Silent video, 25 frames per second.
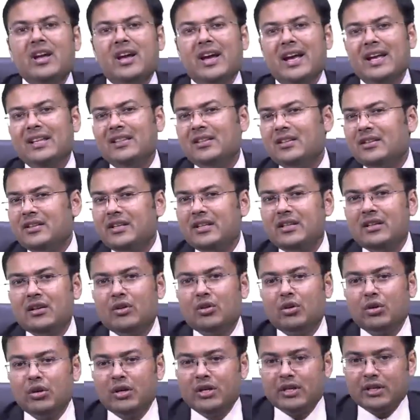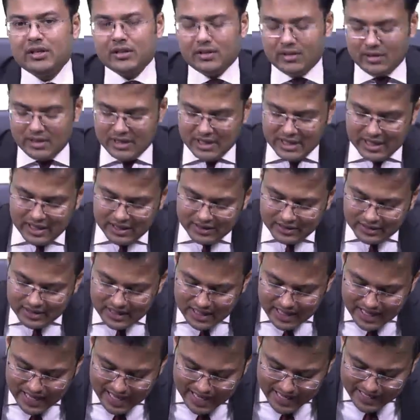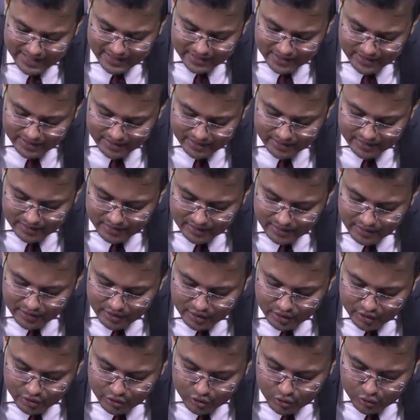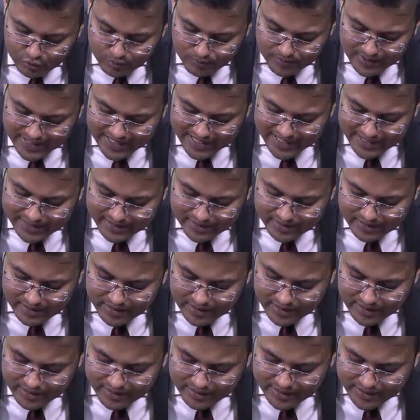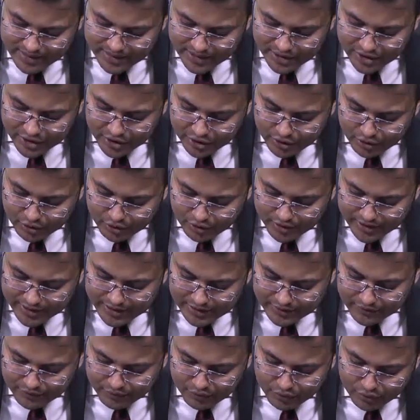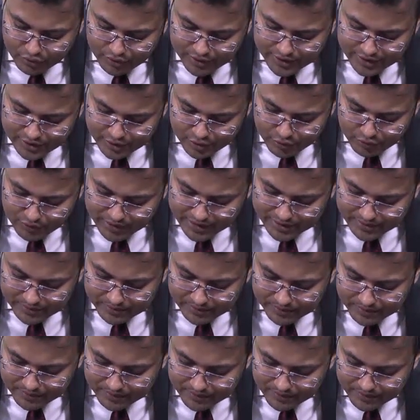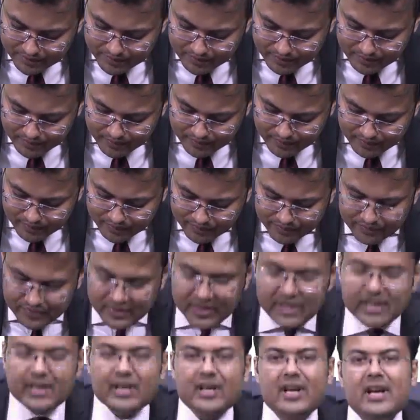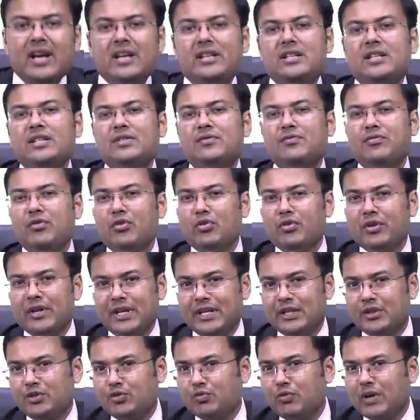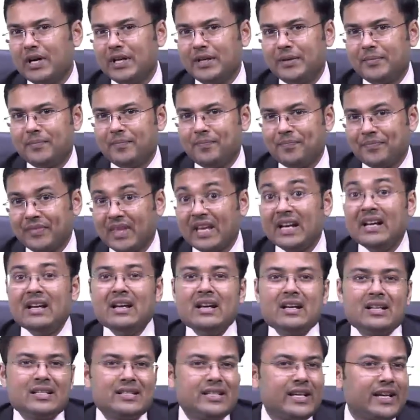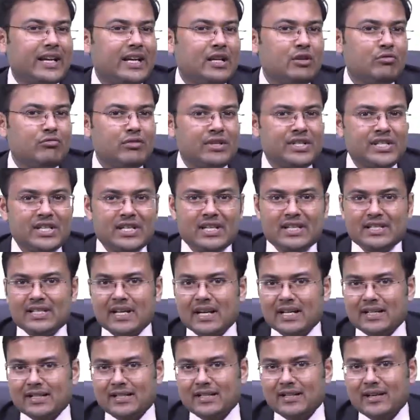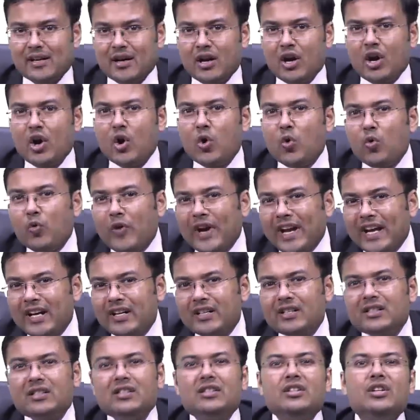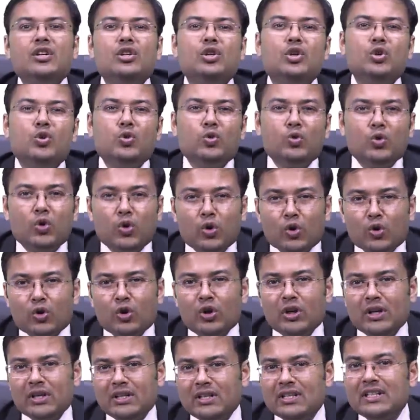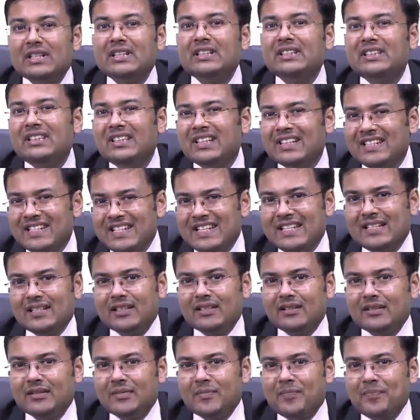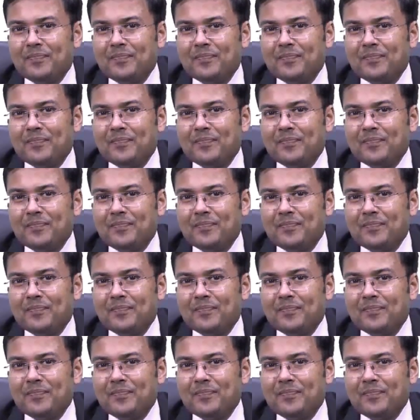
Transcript: In the needle holder, the handle to blade ratio is 4:1. It is 4:1. Second question is asked, where to hold the needle?